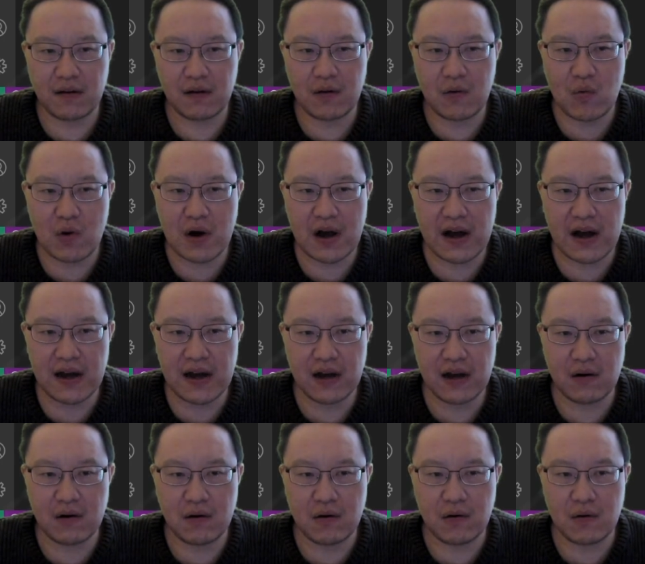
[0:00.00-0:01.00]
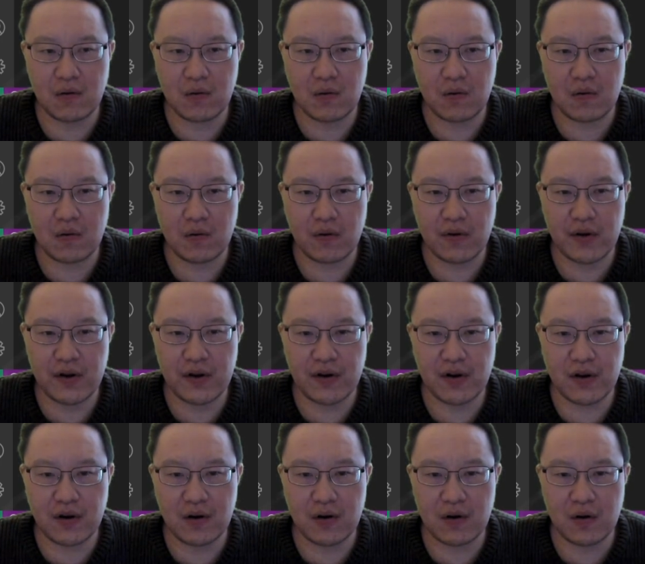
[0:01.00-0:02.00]
while
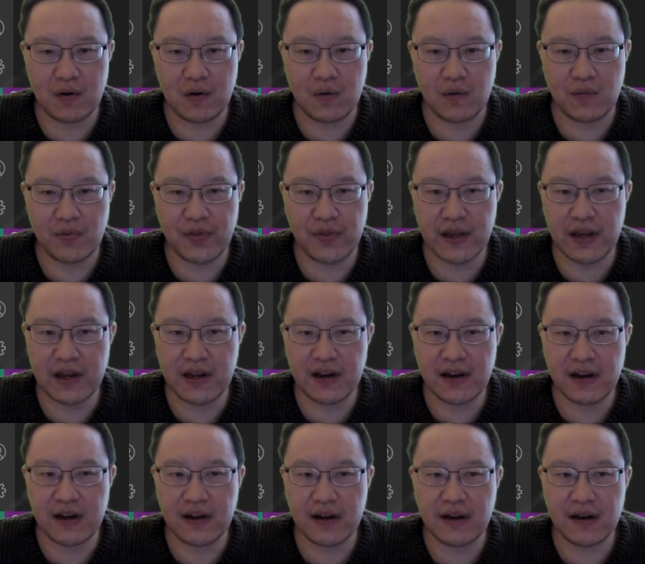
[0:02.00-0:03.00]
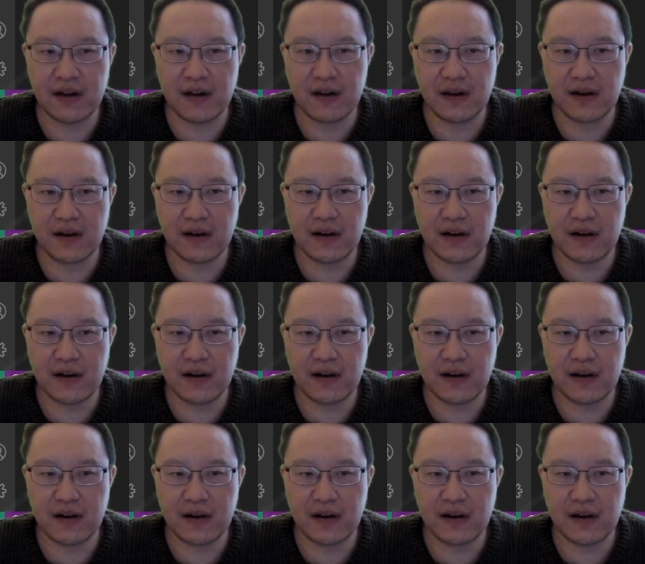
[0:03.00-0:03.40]
the